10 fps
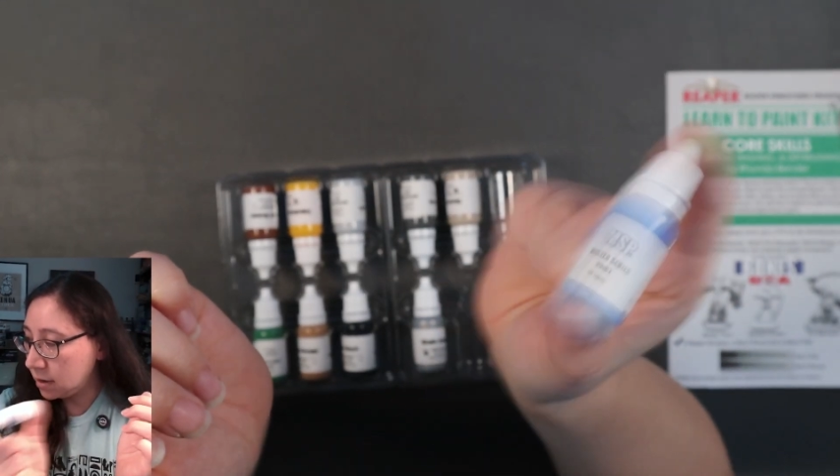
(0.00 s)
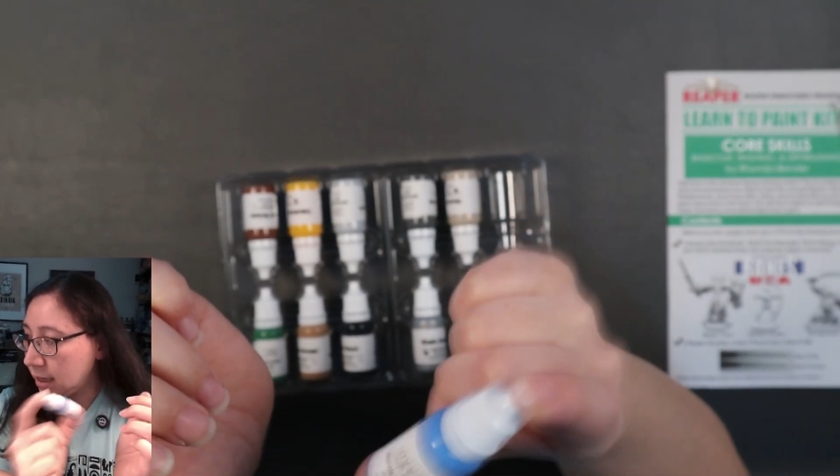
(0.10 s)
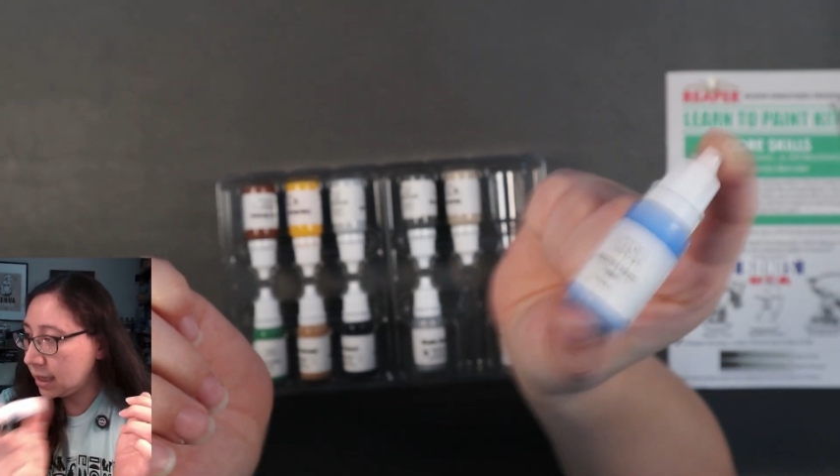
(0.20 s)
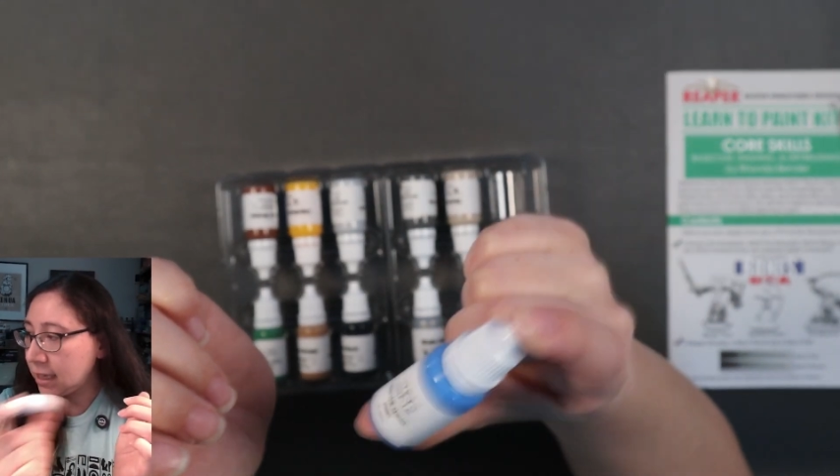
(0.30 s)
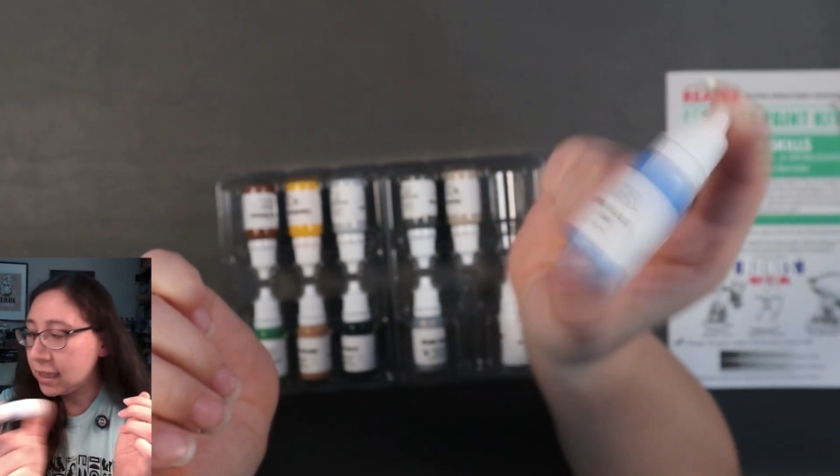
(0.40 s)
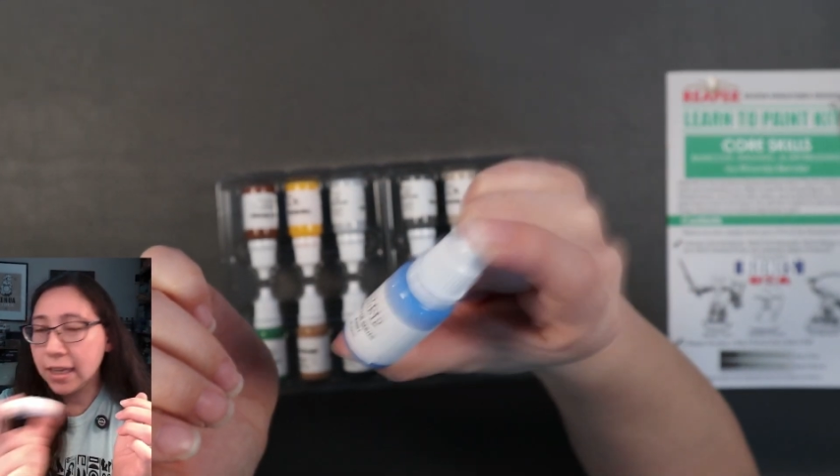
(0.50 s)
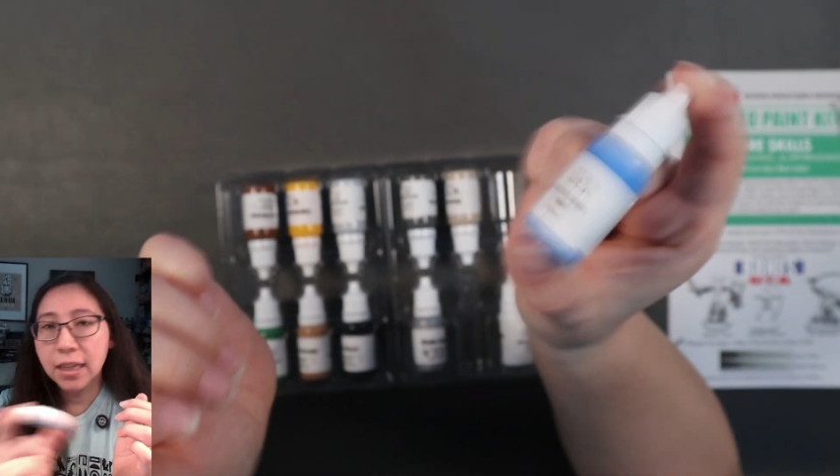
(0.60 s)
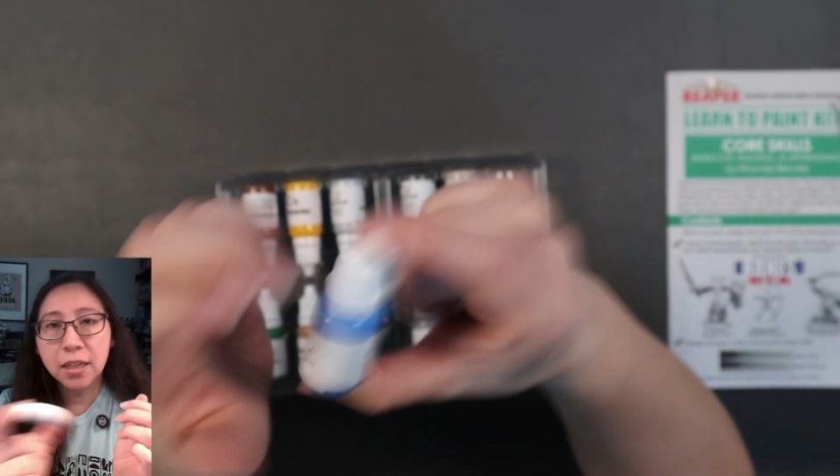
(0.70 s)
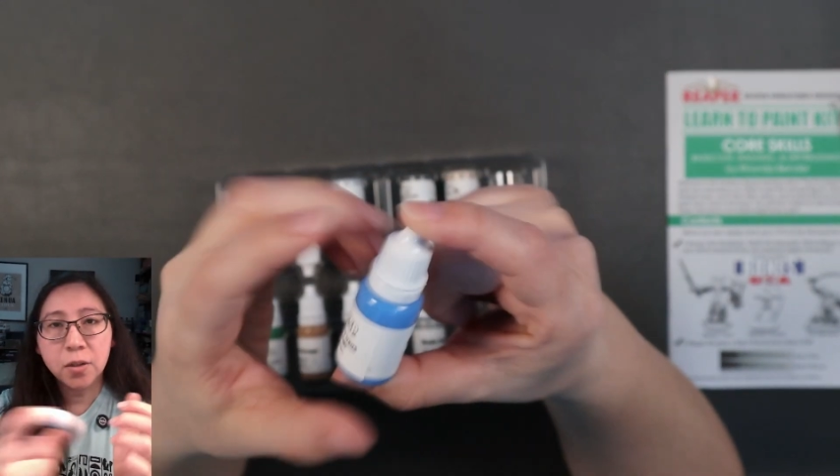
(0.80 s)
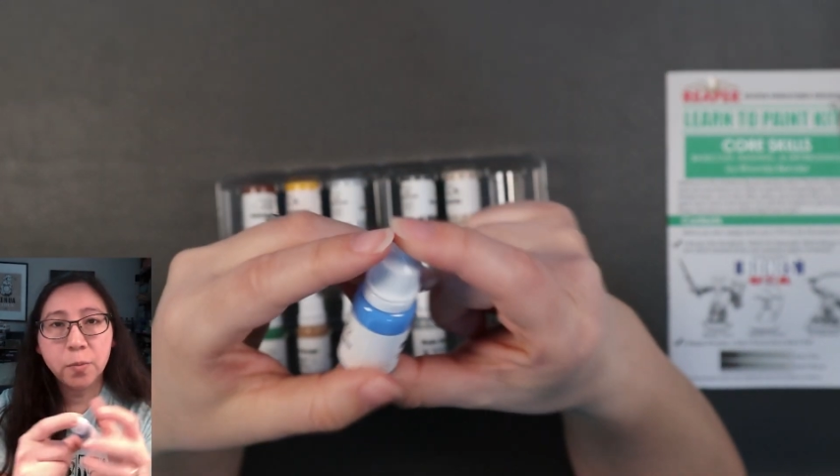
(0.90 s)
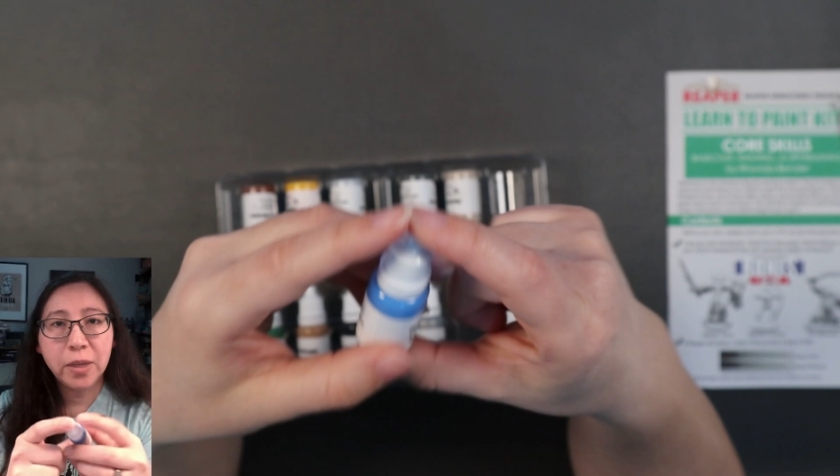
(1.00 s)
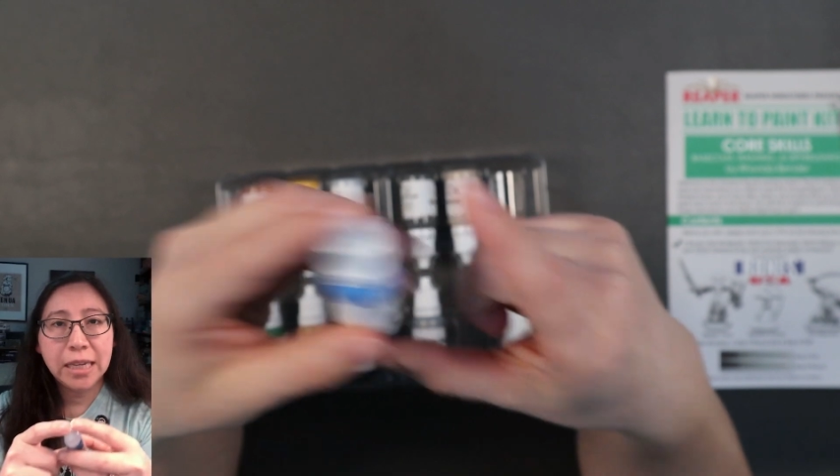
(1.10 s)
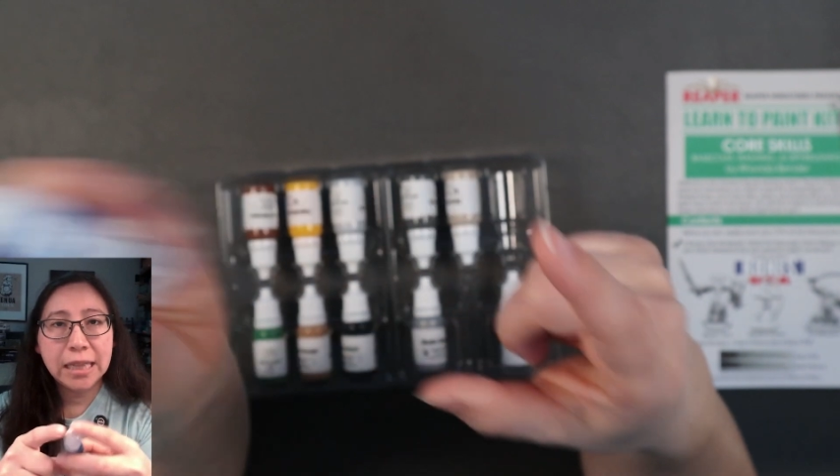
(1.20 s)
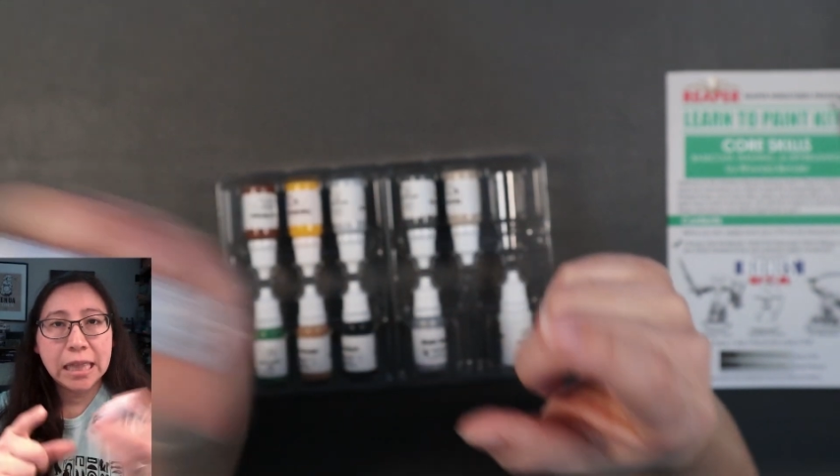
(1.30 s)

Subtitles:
I think, like a little bead